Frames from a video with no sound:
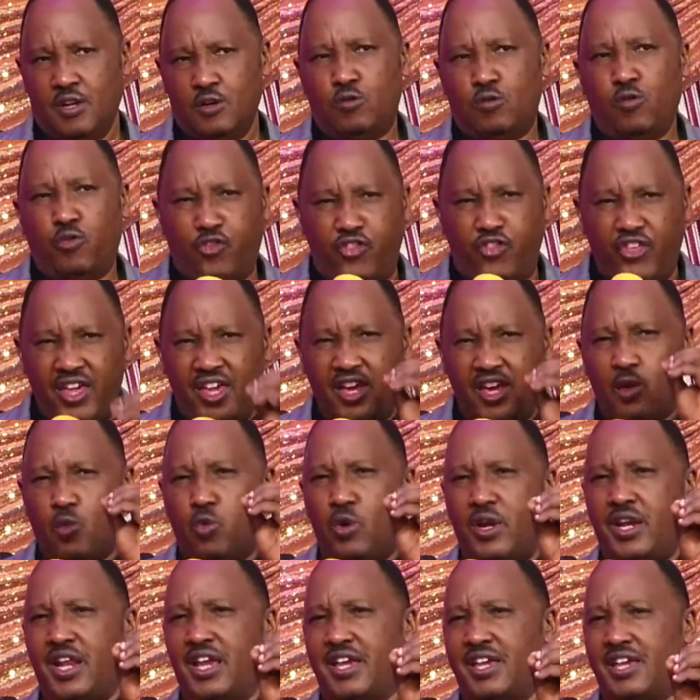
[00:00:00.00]
To think
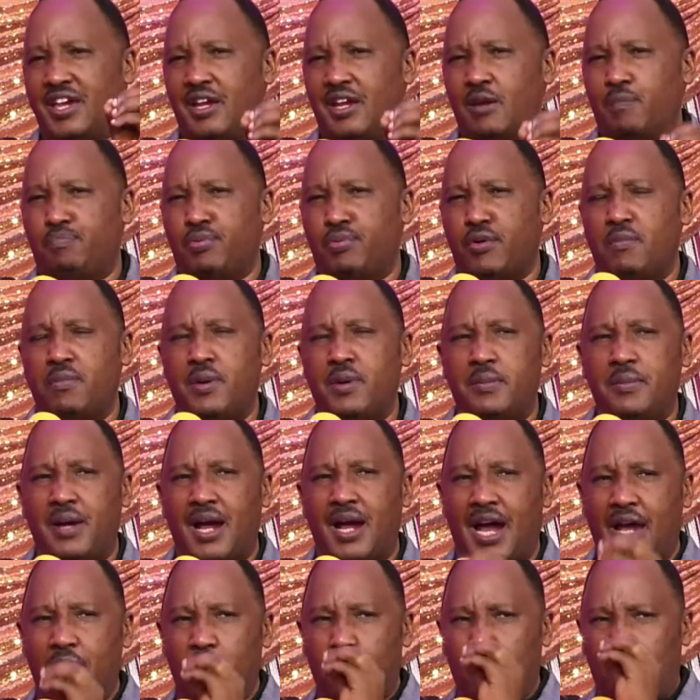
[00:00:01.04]
when I get a problem,
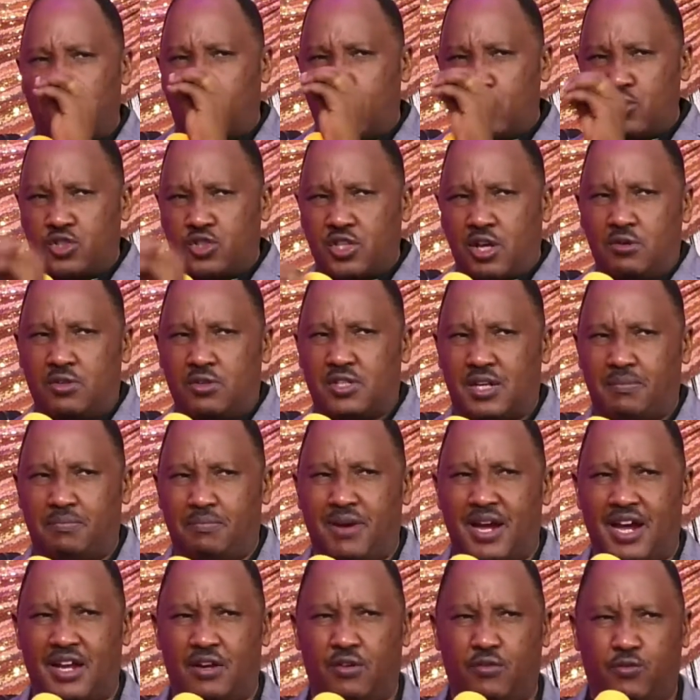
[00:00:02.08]
I will consult a
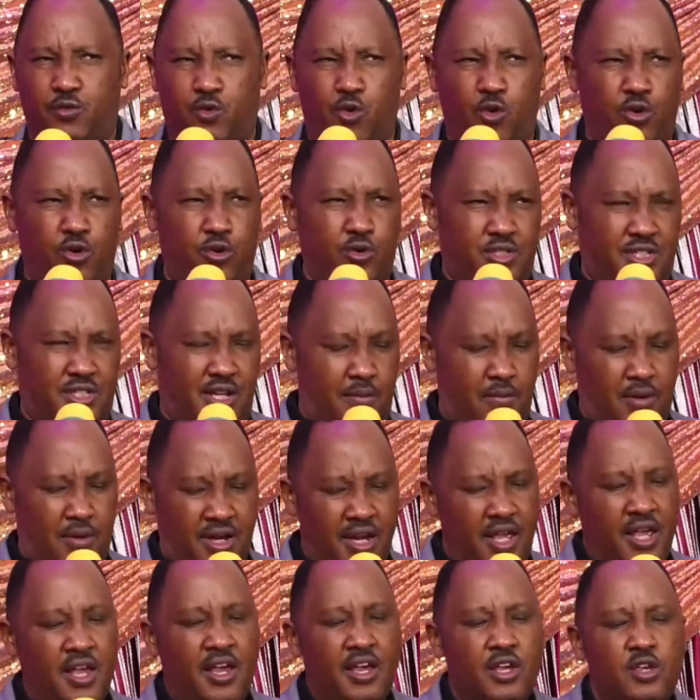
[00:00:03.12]
man of God or someone.